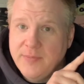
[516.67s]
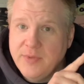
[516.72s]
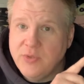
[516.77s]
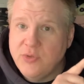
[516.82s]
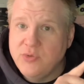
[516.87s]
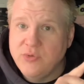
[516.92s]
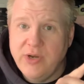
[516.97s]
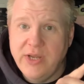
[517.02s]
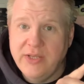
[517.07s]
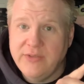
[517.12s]

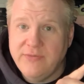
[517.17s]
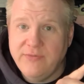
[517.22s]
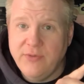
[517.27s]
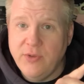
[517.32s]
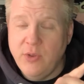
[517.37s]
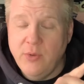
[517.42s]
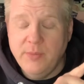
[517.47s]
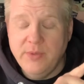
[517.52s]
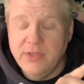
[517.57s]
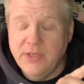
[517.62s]
Great
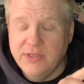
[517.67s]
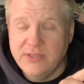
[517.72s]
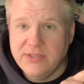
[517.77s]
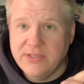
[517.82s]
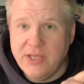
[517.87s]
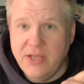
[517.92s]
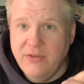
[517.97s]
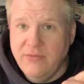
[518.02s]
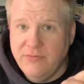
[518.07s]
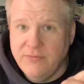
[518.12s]
film
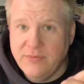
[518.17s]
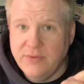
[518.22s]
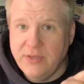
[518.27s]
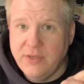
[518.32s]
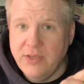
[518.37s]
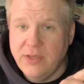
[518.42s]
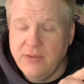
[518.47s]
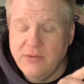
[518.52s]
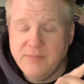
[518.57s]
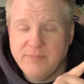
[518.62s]
itself,
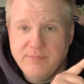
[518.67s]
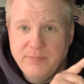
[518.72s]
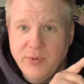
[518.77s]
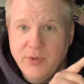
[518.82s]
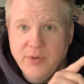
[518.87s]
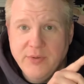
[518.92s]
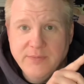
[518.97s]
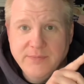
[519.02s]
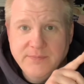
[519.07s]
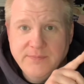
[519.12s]

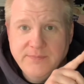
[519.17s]
but